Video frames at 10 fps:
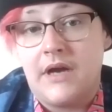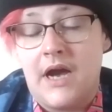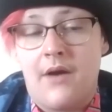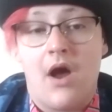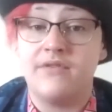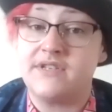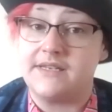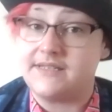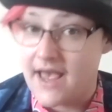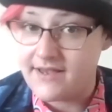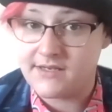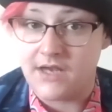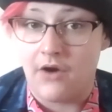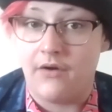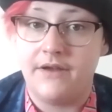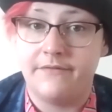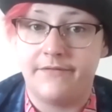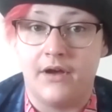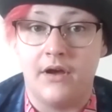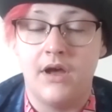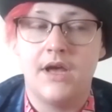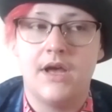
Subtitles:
Obviously, it's necessary for